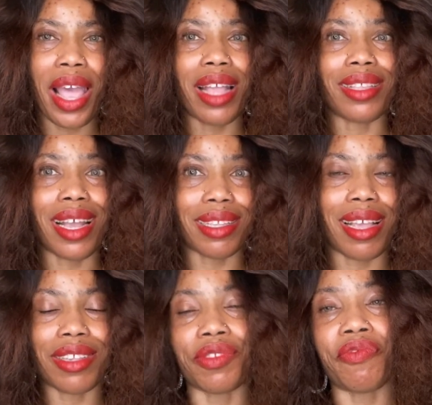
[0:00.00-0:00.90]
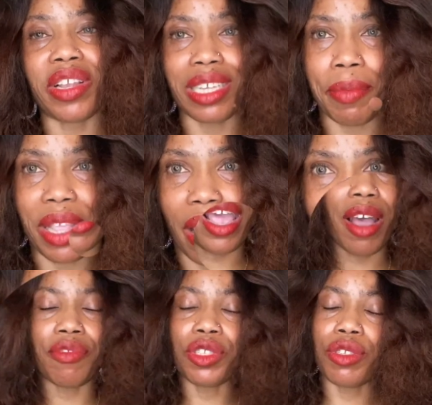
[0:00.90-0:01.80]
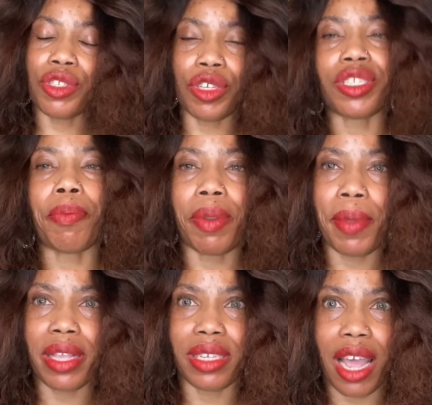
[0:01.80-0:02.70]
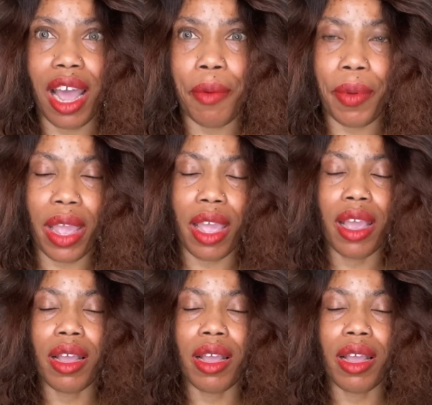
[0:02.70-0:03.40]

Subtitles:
And that is vitamin E. Two supplements I'll be